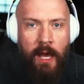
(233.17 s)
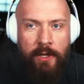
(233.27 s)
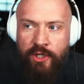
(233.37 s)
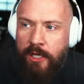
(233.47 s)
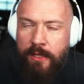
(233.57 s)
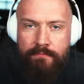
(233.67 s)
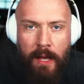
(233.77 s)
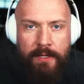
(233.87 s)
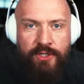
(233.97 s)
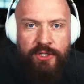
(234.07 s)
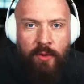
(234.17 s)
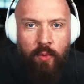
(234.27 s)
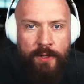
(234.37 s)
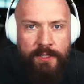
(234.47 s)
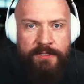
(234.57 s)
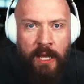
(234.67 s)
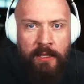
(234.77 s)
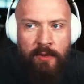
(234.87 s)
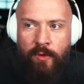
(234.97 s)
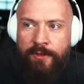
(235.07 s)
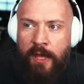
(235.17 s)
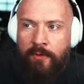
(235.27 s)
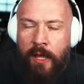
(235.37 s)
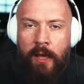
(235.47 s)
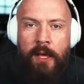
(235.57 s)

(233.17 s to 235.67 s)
actually managed to win a title without her,